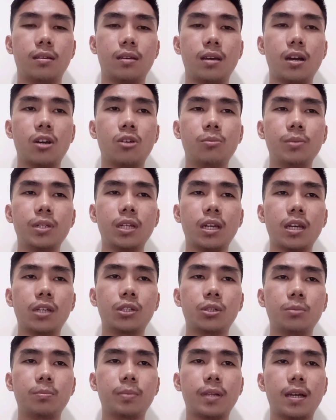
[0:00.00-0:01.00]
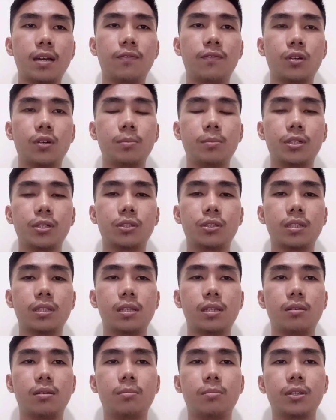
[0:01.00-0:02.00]
A communication plan for a major
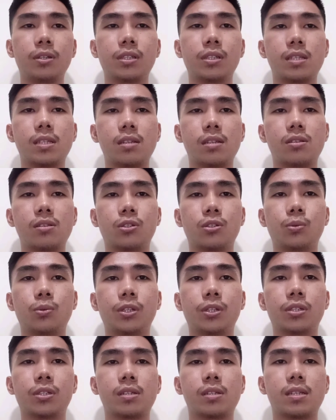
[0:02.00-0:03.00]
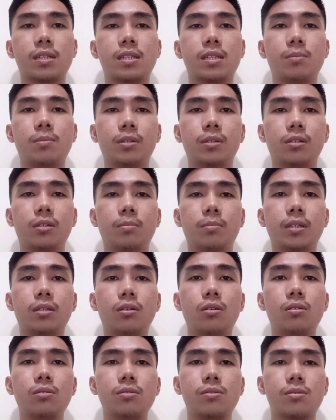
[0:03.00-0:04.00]
emergency situation is similar but
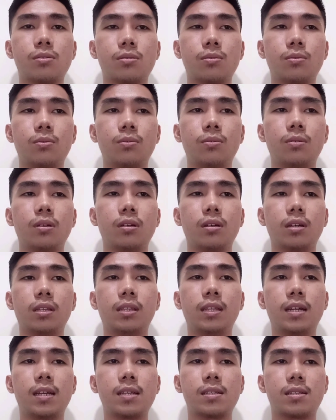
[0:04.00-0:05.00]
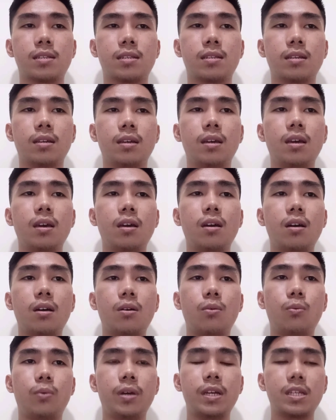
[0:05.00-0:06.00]
also address
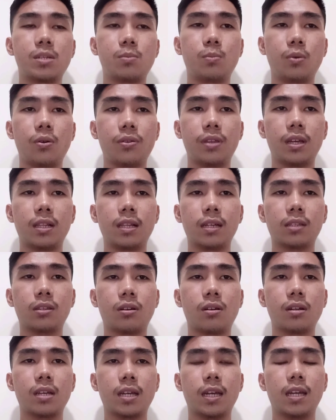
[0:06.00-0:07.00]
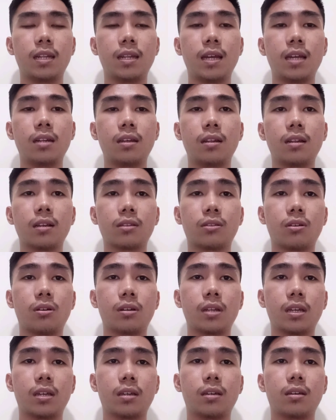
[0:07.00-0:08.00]
ways both electronic and
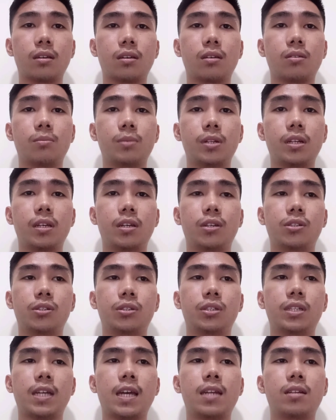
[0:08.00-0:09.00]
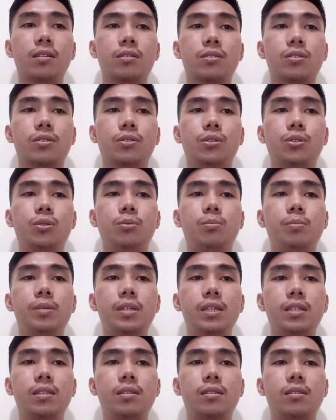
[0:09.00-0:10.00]
non-electronic communication channels should
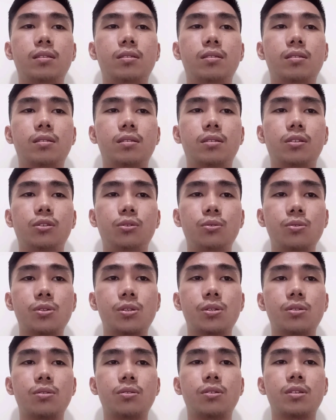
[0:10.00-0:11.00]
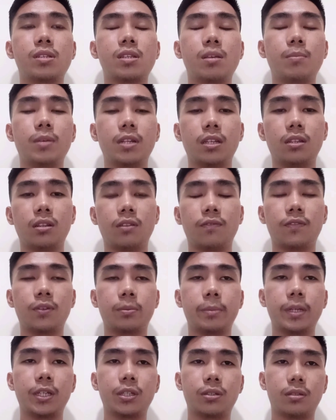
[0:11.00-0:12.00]
be used to disseminate
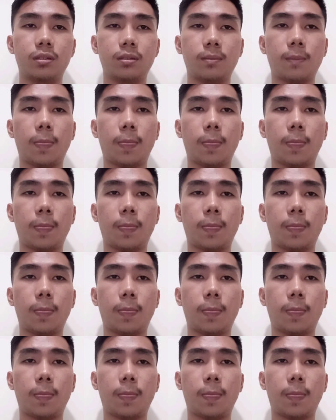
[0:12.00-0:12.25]
information.